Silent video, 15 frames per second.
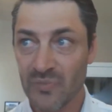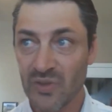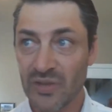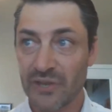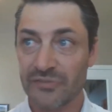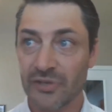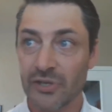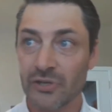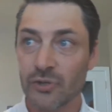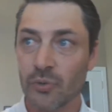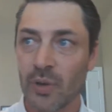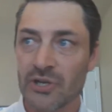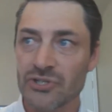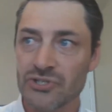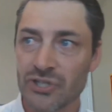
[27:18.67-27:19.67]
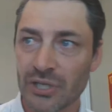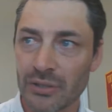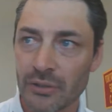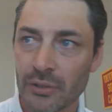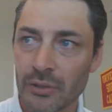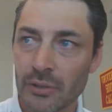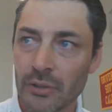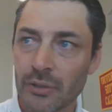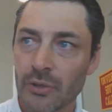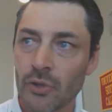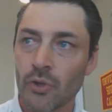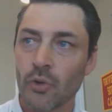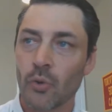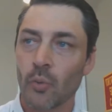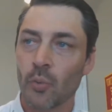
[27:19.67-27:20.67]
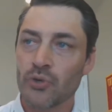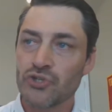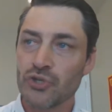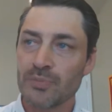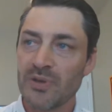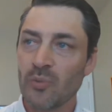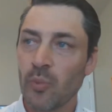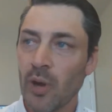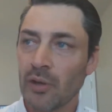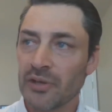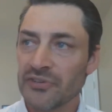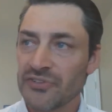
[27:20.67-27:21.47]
That's a good question. Would you be willing